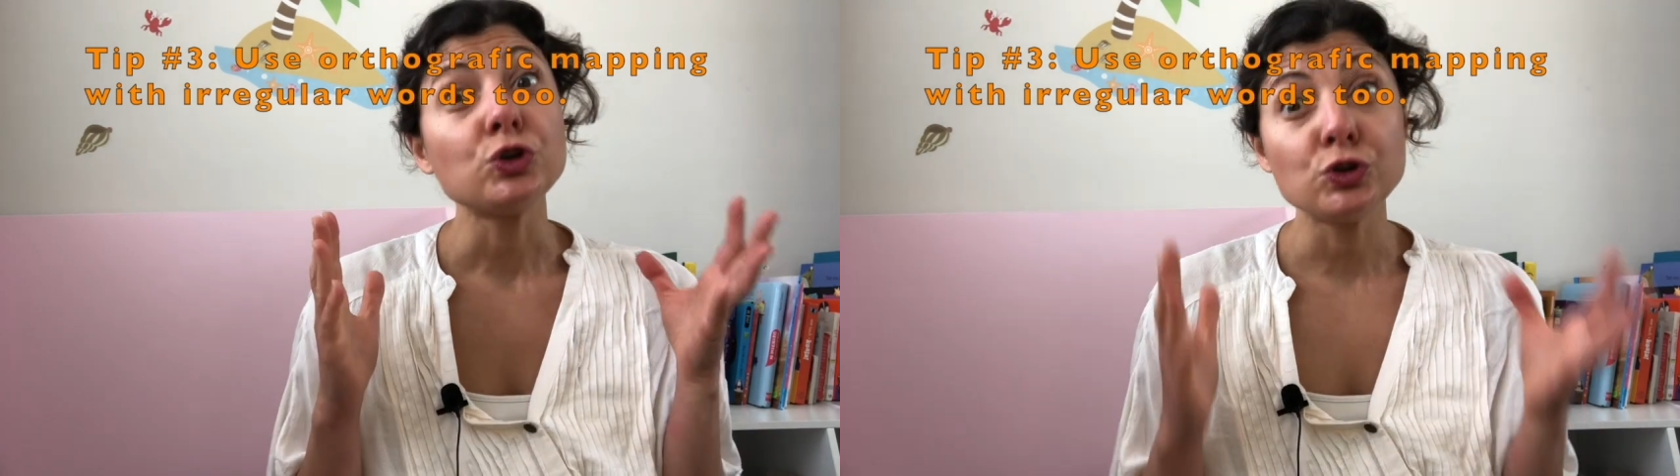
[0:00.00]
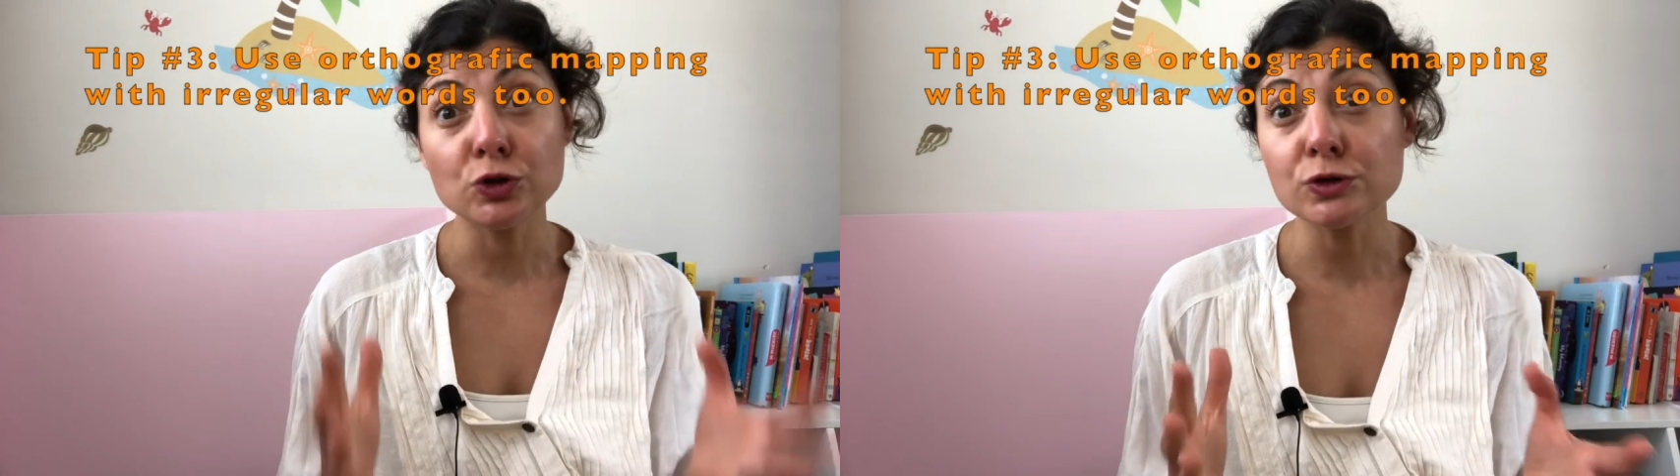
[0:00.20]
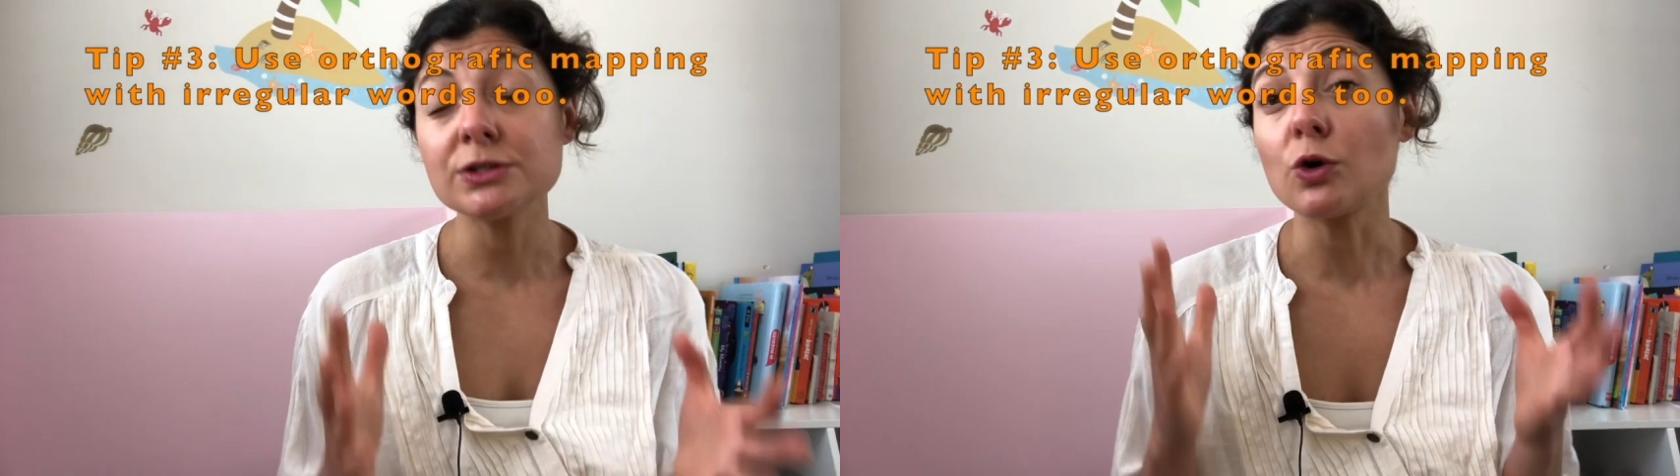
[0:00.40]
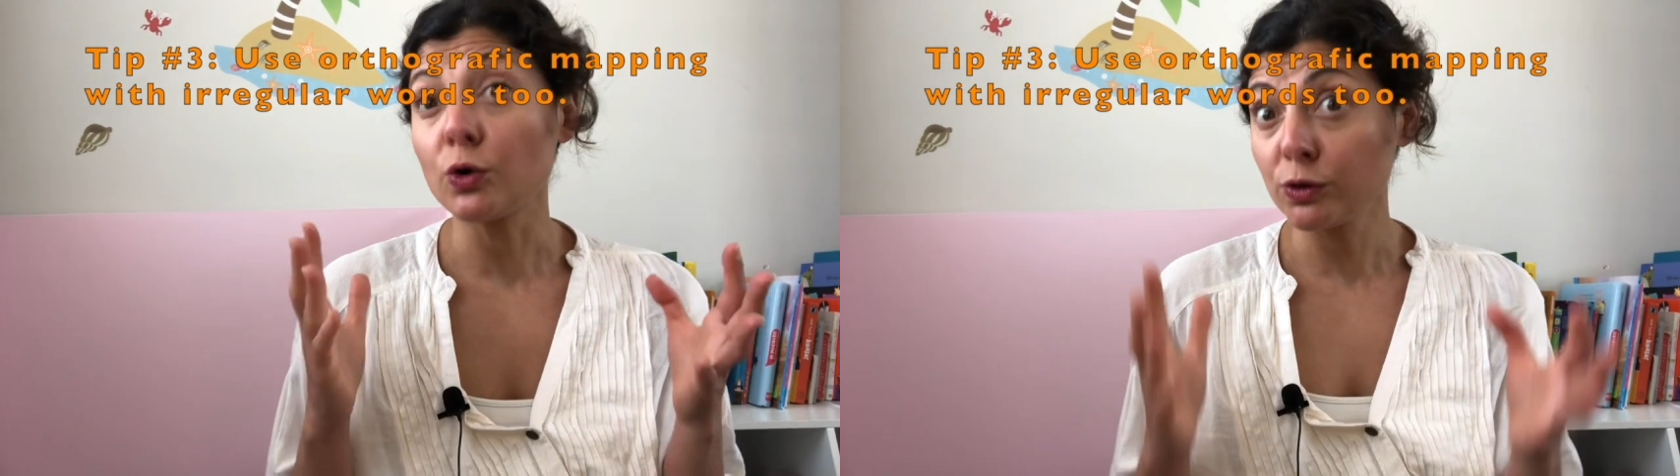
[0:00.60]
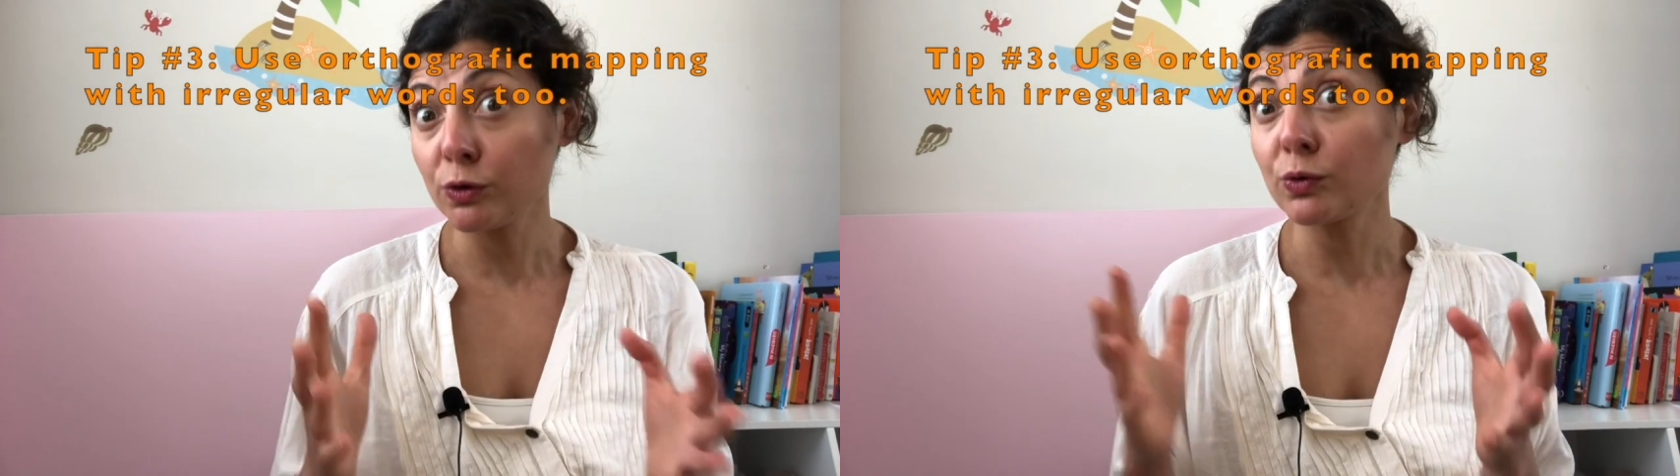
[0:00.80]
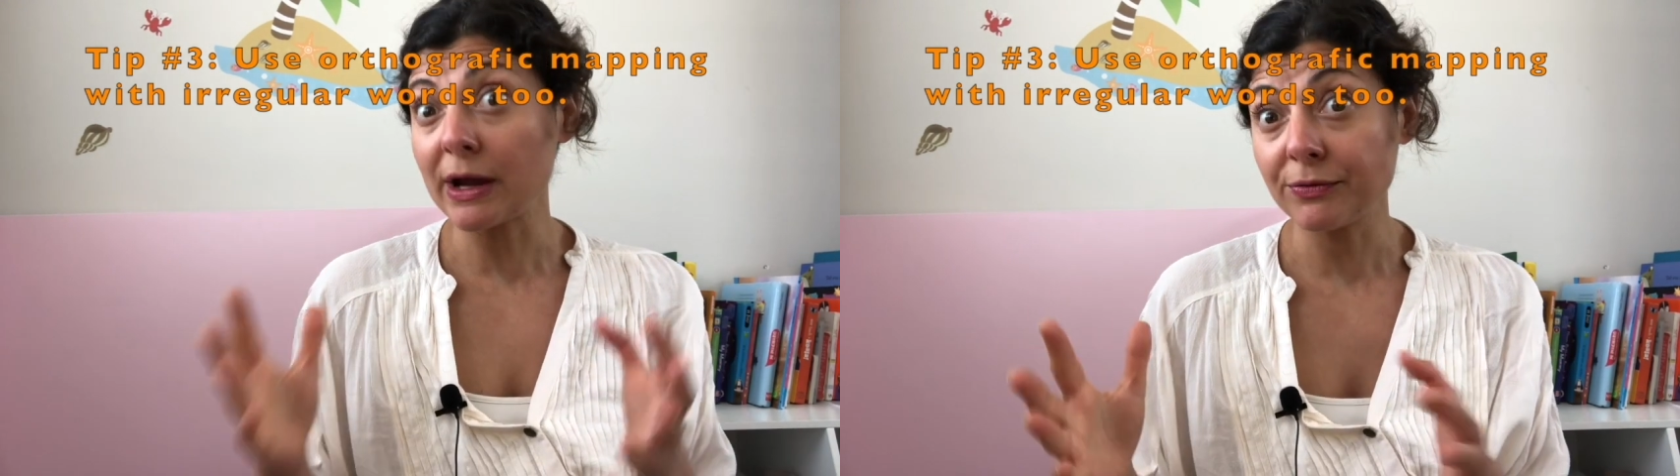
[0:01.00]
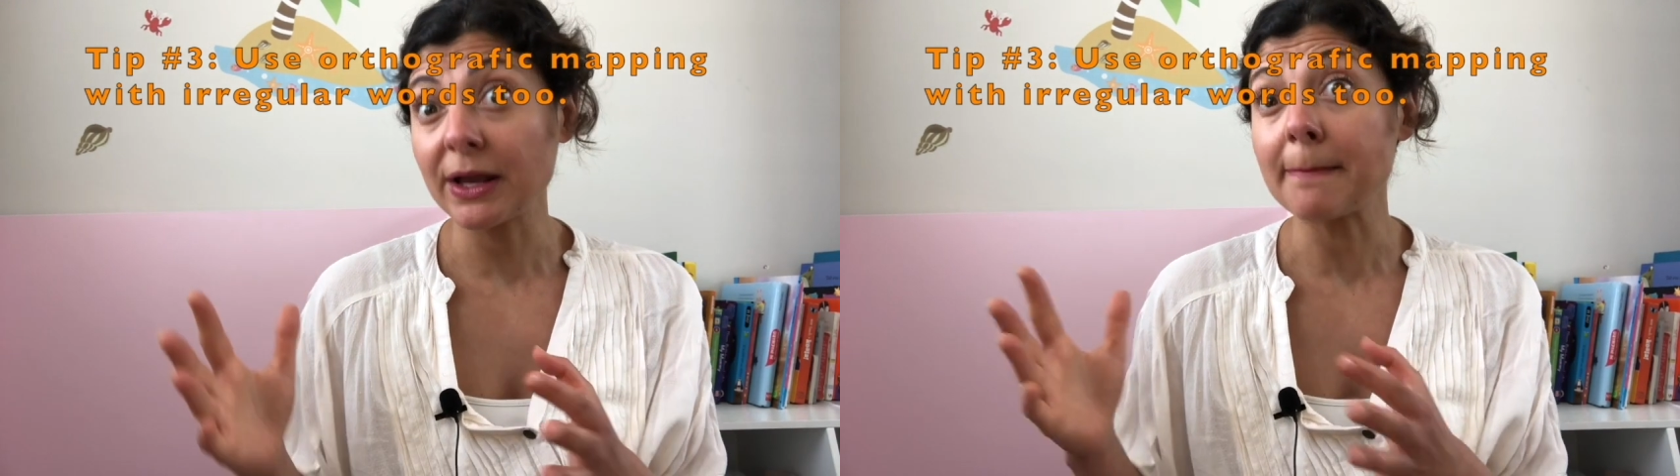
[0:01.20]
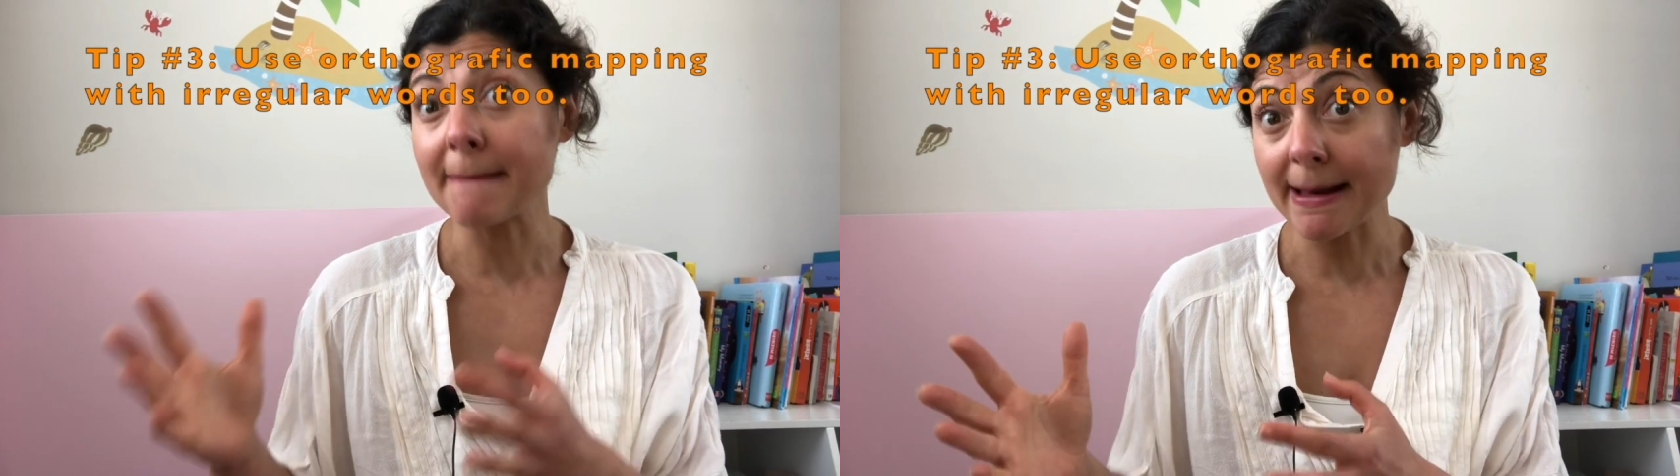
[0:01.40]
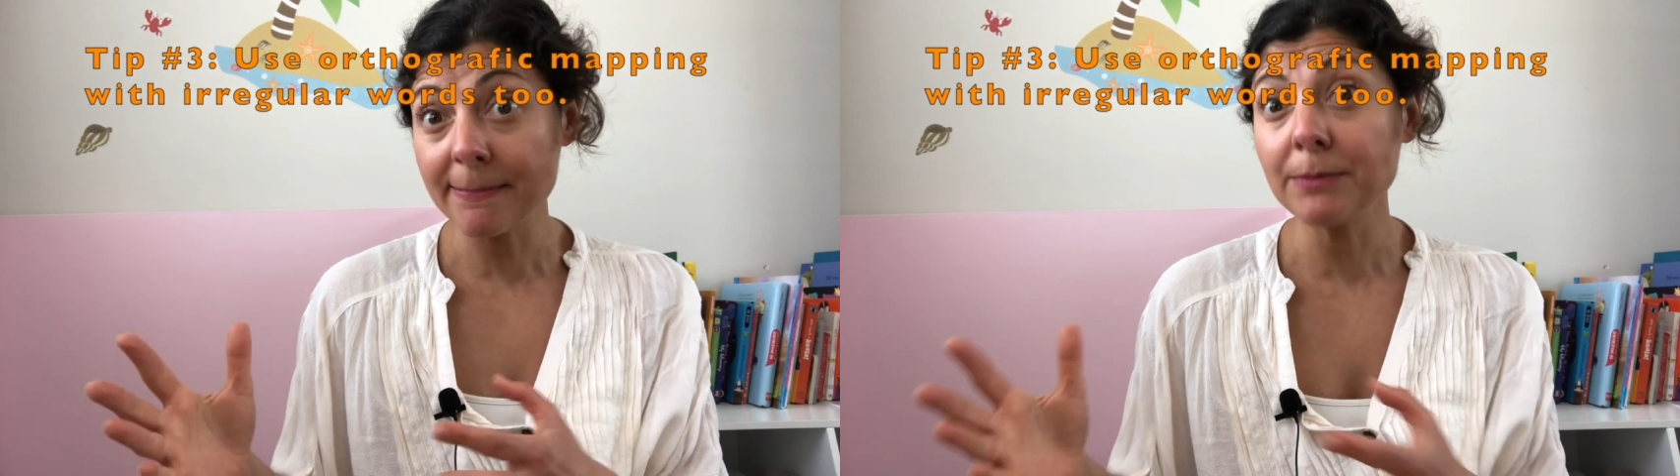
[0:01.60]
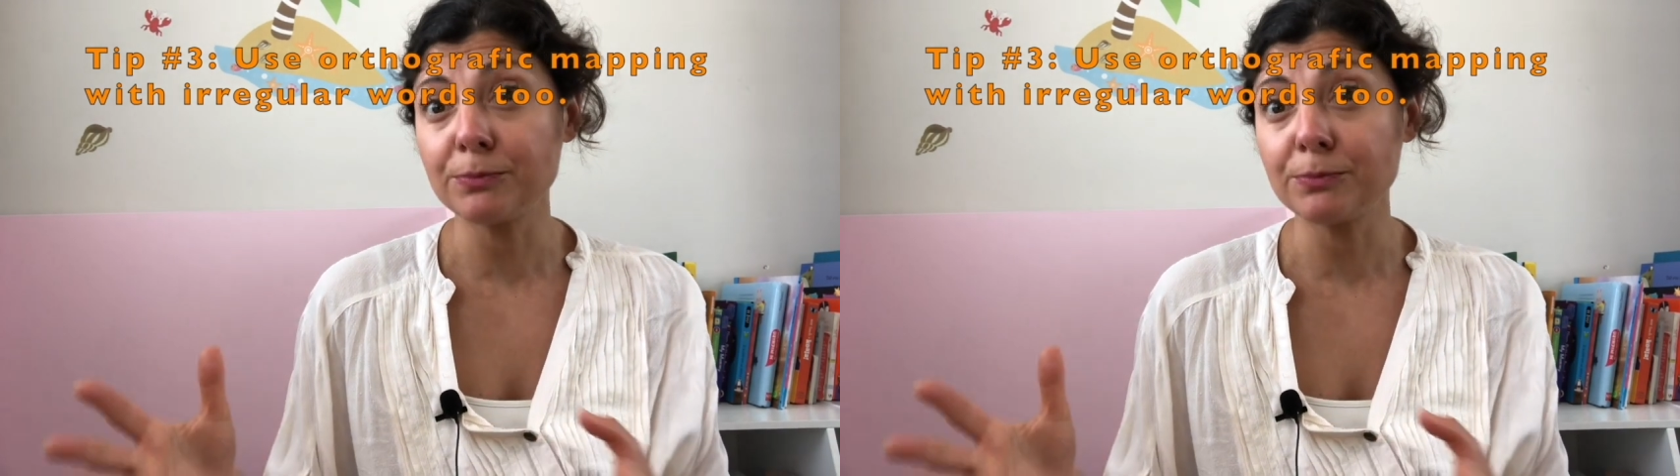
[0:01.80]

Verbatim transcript: Use orthographic mapping